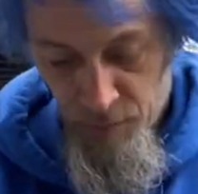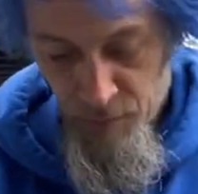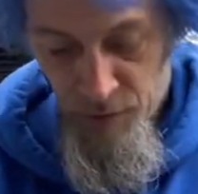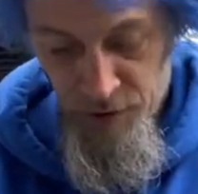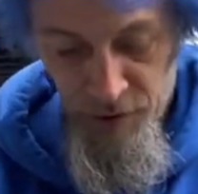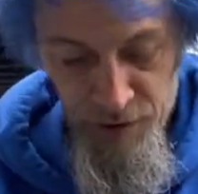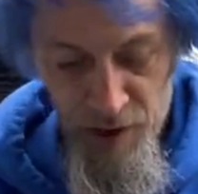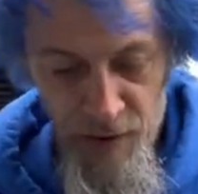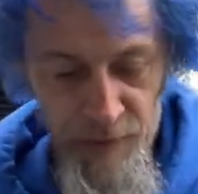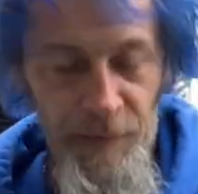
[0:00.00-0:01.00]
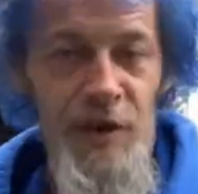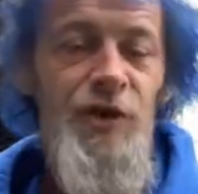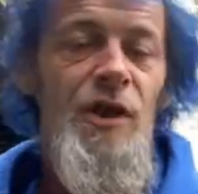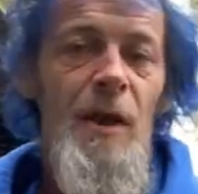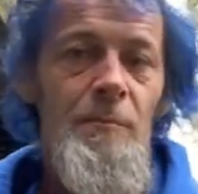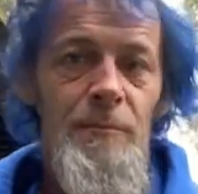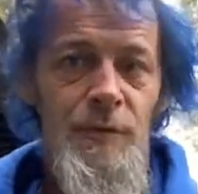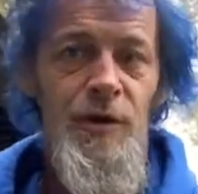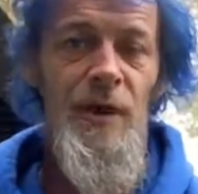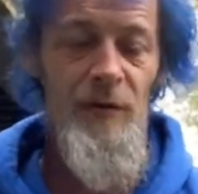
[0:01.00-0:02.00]
we're just uh, finishing up,
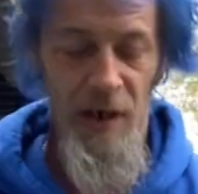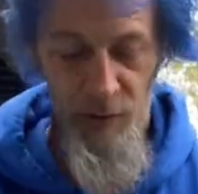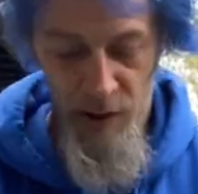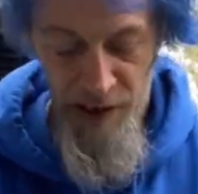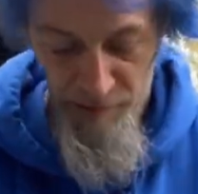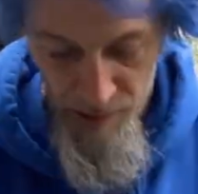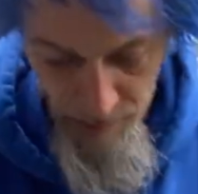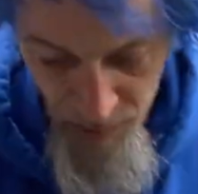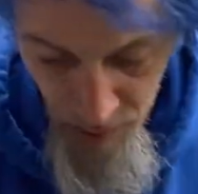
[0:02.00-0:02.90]
just having a little clear up.